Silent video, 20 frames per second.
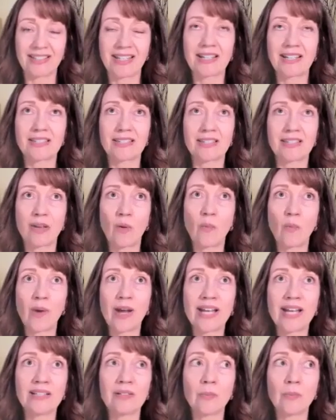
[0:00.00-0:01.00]
That's
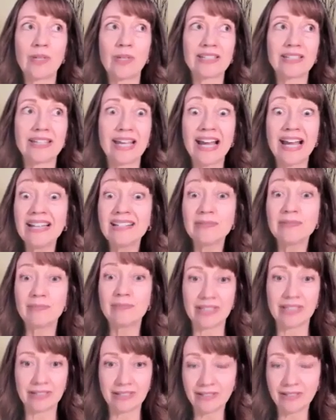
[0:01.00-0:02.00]
when we can
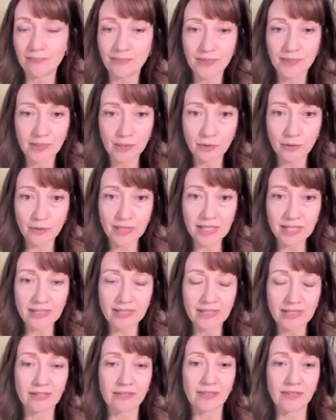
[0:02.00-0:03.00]
be
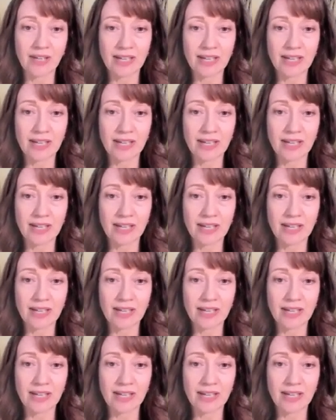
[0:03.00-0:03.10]
creative,